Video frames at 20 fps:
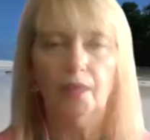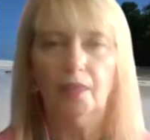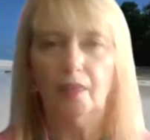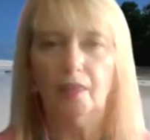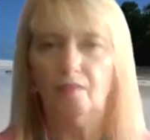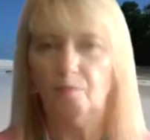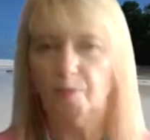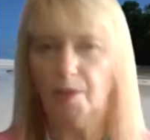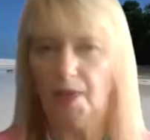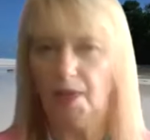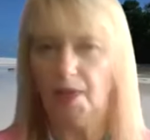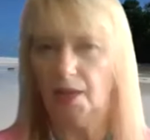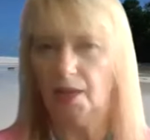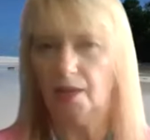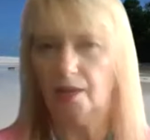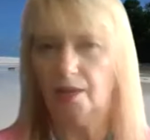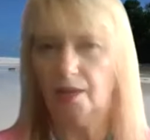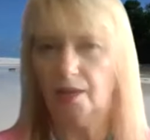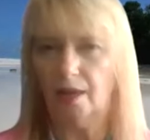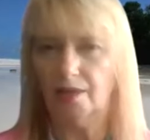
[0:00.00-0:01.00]
they've
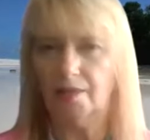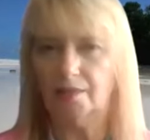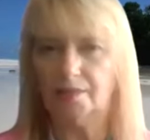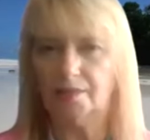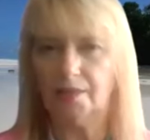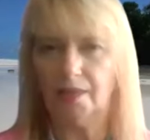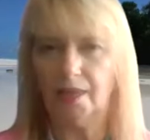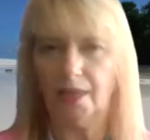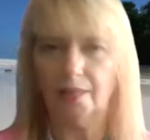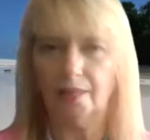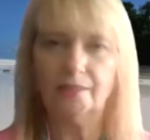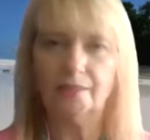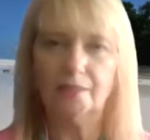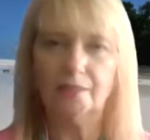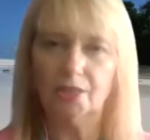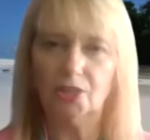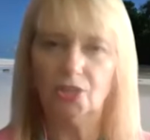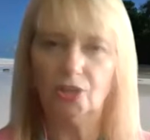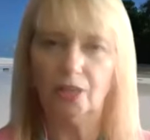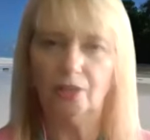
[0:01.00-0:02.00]
pitted us
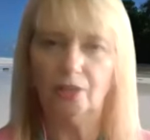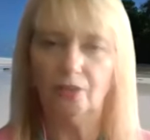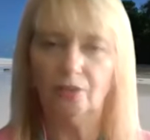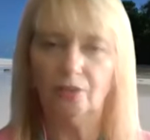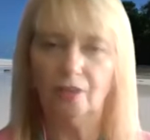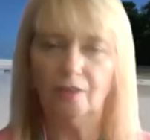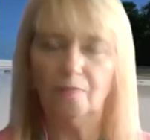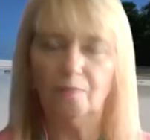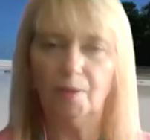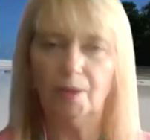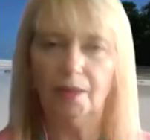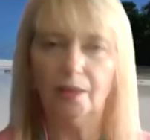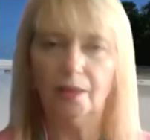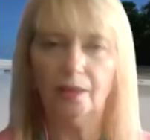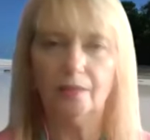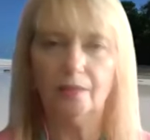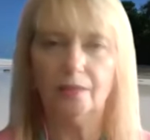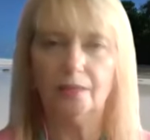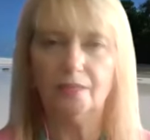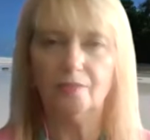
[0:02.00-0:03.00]
against each other. They
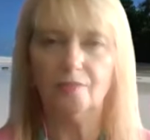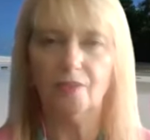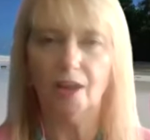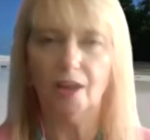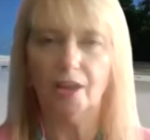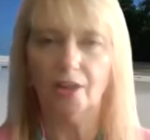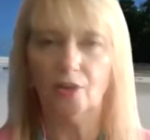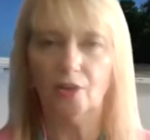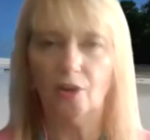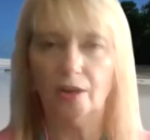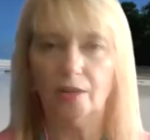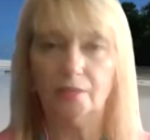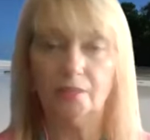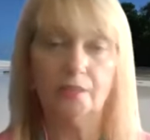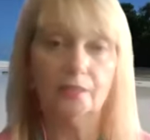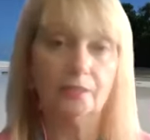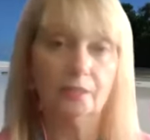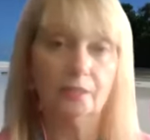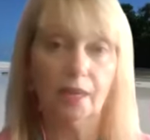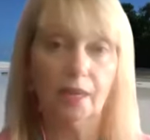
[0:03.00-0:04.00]
pitted the divine
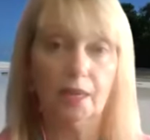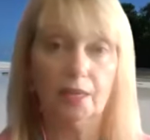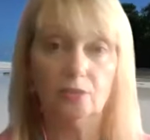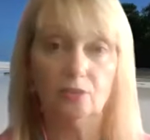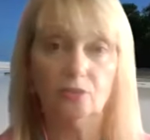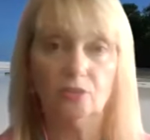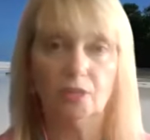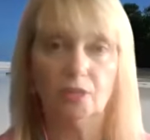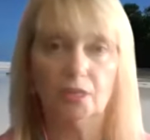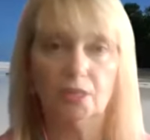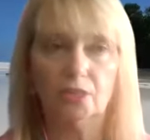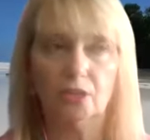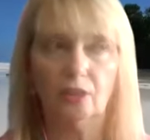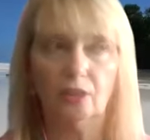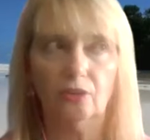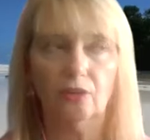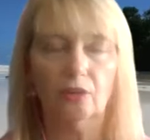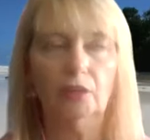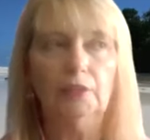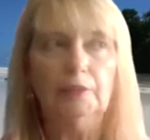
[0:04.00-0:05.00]
goddesses against each
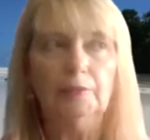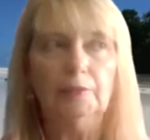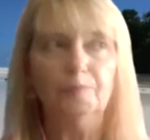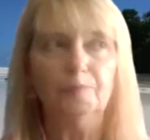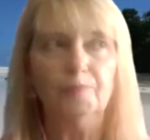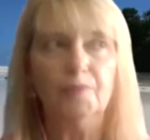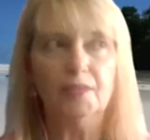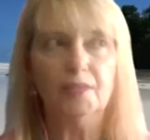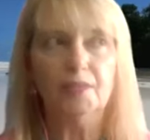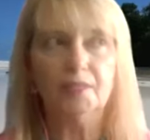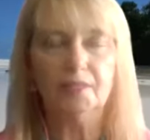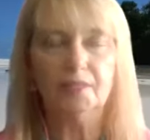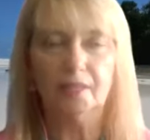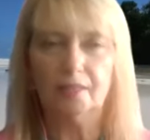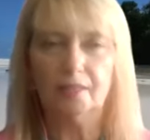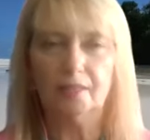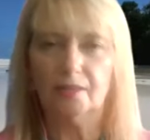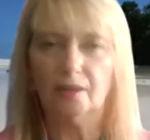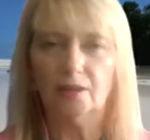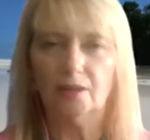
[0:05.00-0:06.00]
other. This
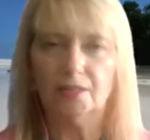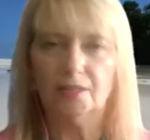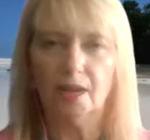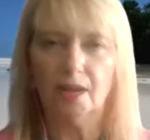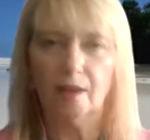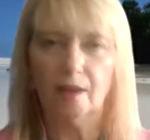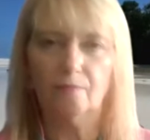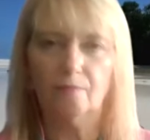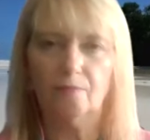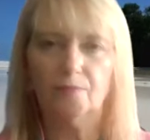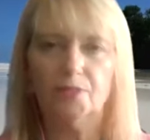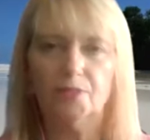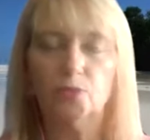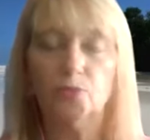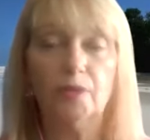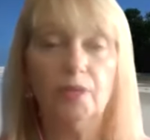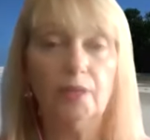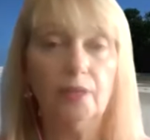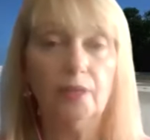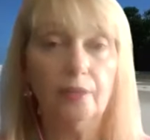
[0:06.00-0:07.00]
is our time to
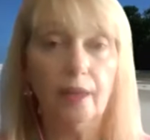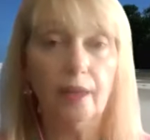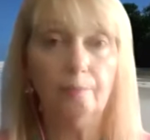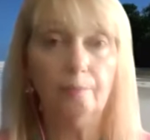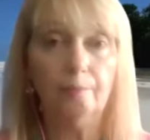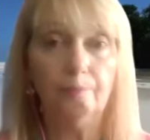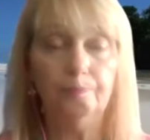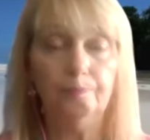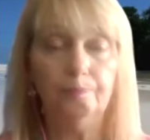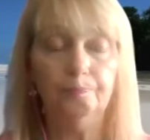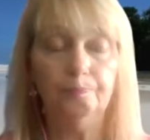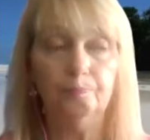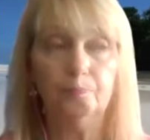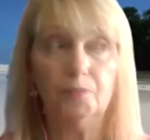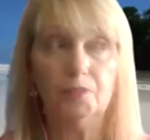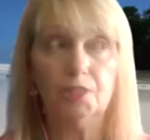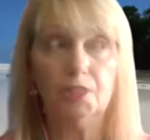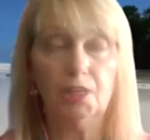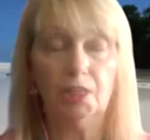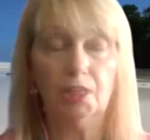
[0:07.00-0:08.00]
heal that,
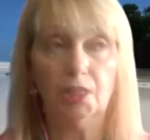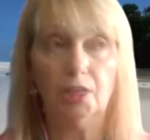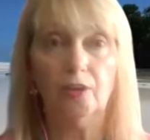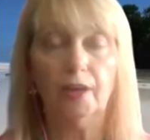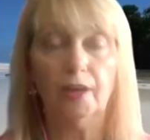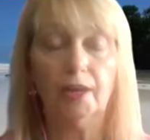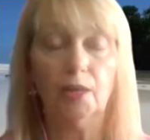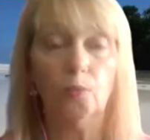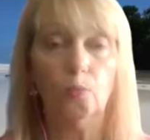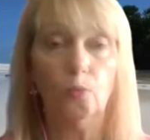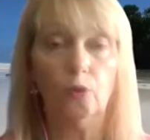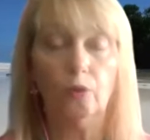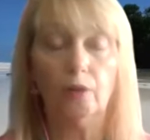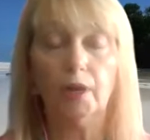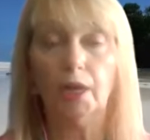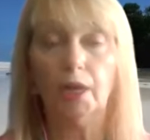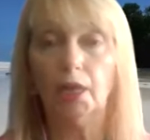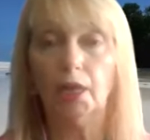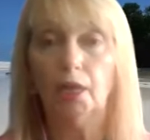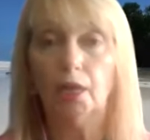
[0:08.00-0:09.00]
to clear any
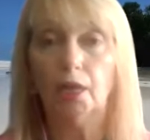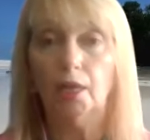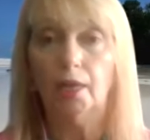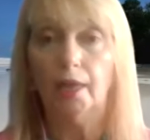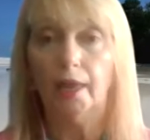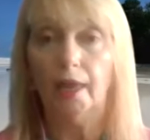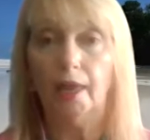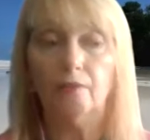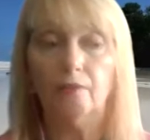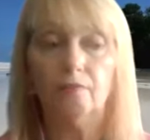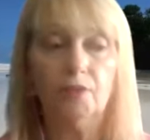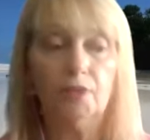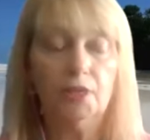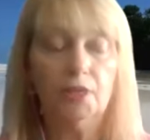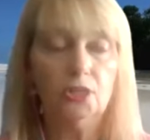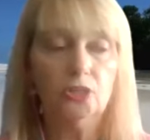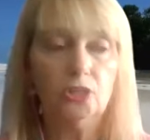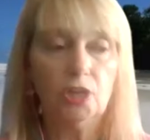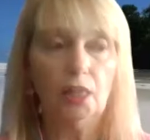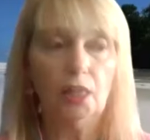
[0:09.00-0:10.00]
worry,
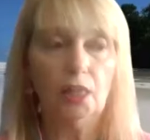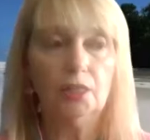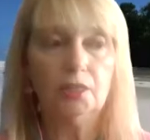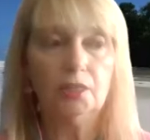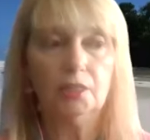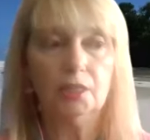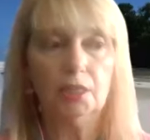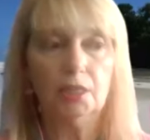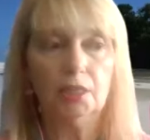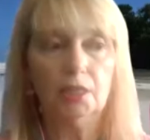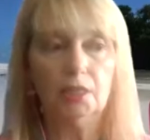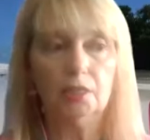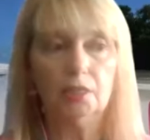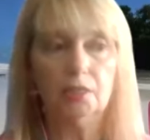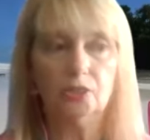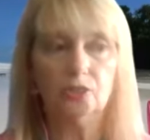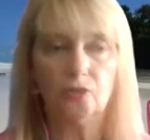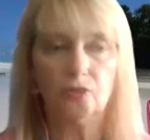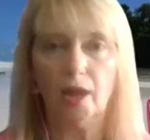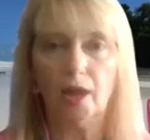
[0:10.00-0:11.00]
envy, jealousy,
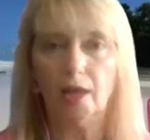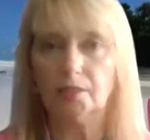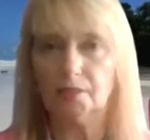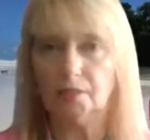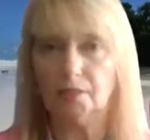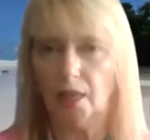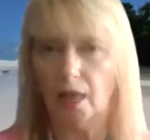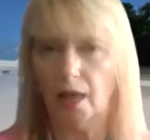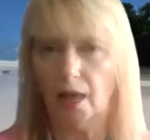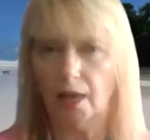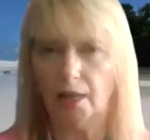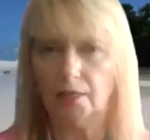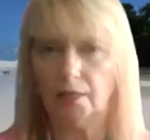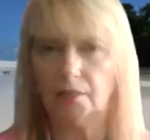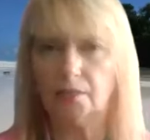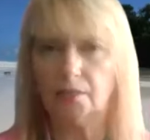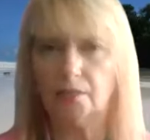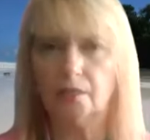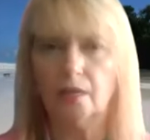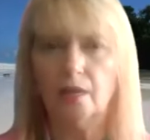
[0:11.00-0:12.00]
stress,
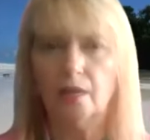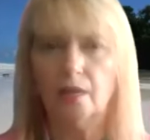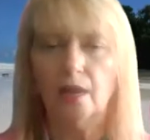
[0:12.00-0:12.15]
lies,